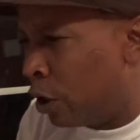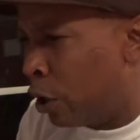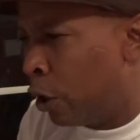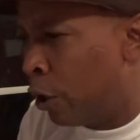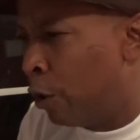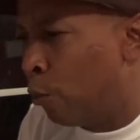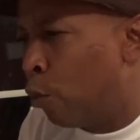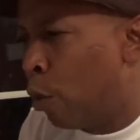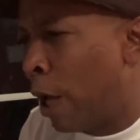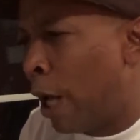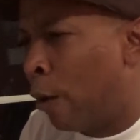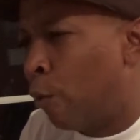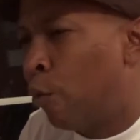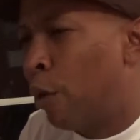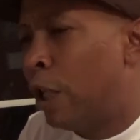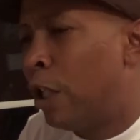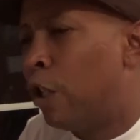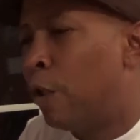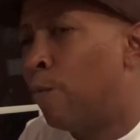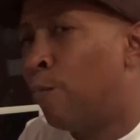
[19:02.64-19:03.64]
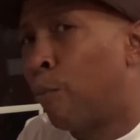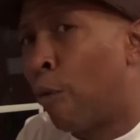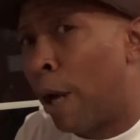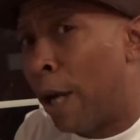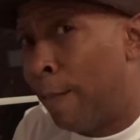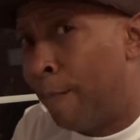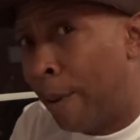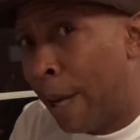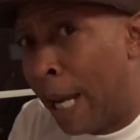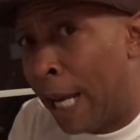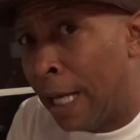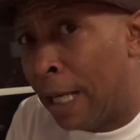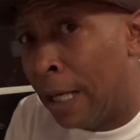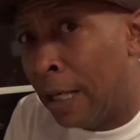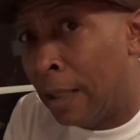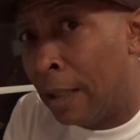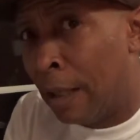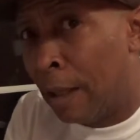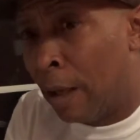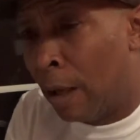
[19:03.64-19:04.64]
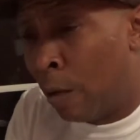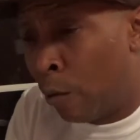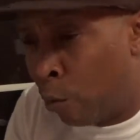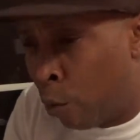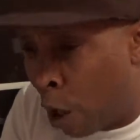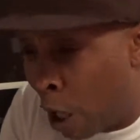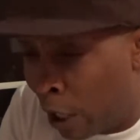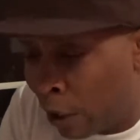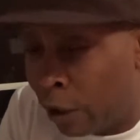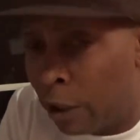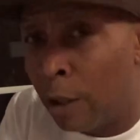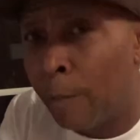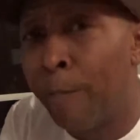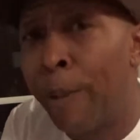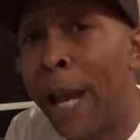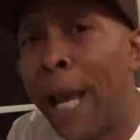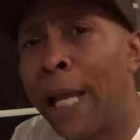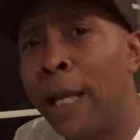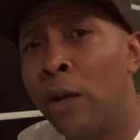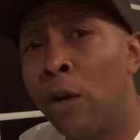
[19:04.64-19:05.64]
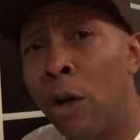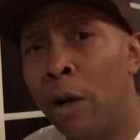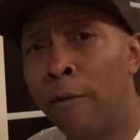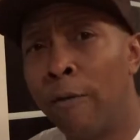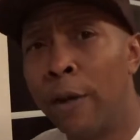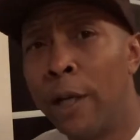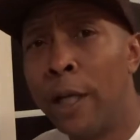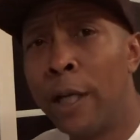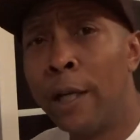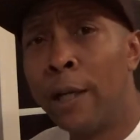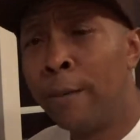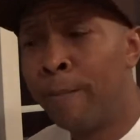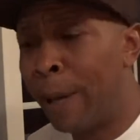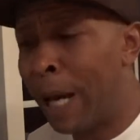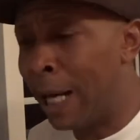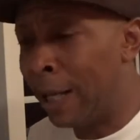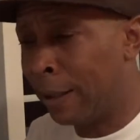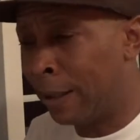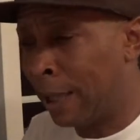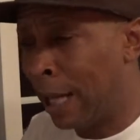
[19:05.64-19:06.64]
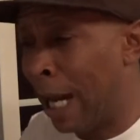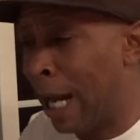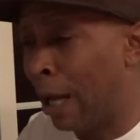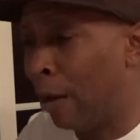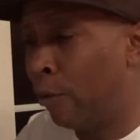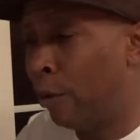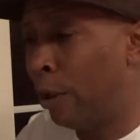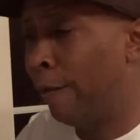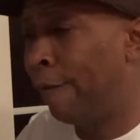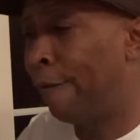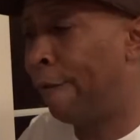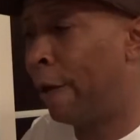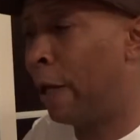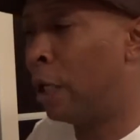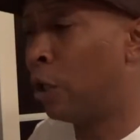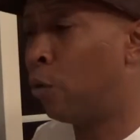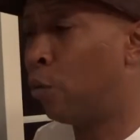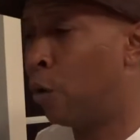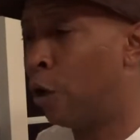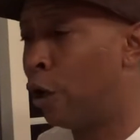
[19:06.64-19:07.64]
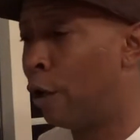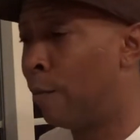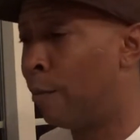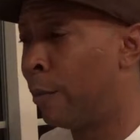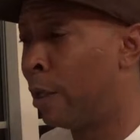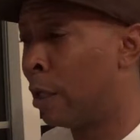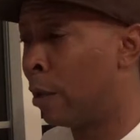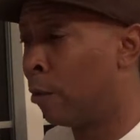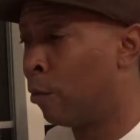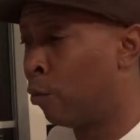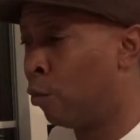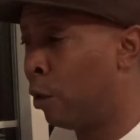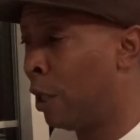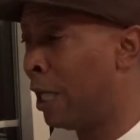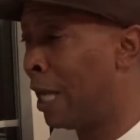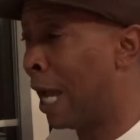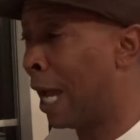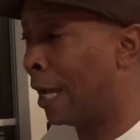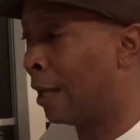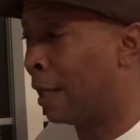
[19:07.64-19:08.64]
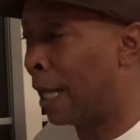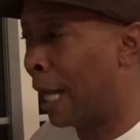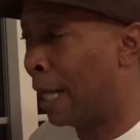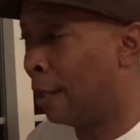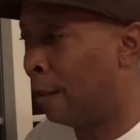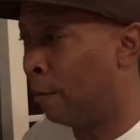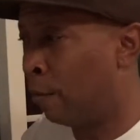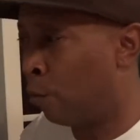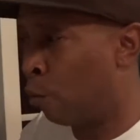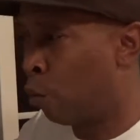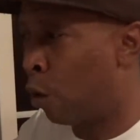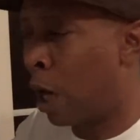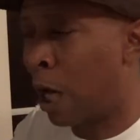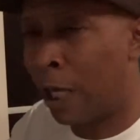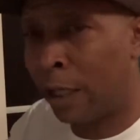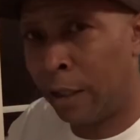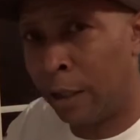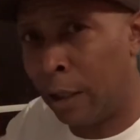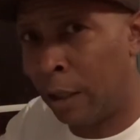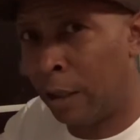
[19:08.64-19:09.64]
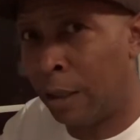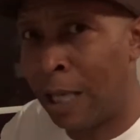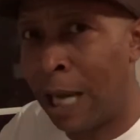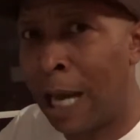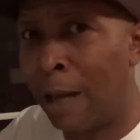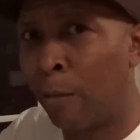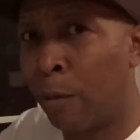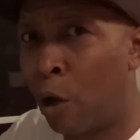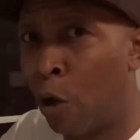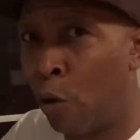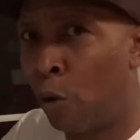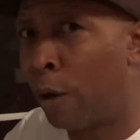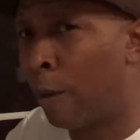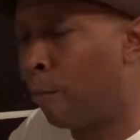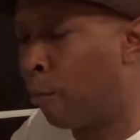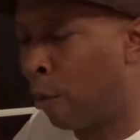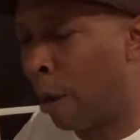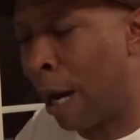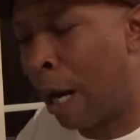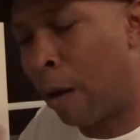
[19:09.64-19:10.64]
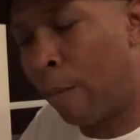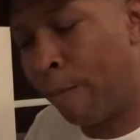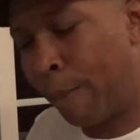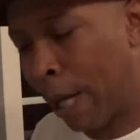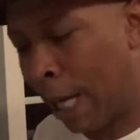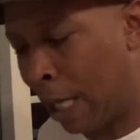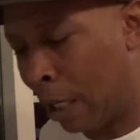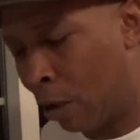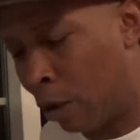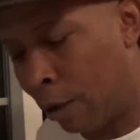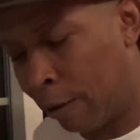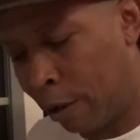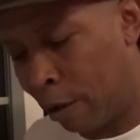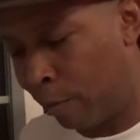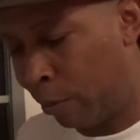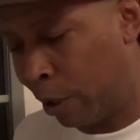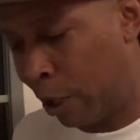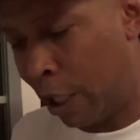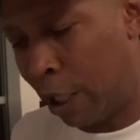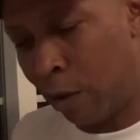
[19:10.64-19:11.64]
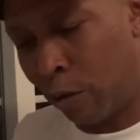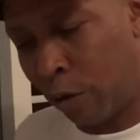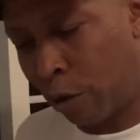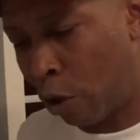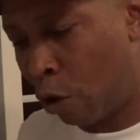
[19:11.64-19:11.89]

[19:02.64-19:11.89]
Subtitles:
to where we spray painted, wash the paint off. By the time we finished with them, we had like washed the top coat of brown paint off. Them things was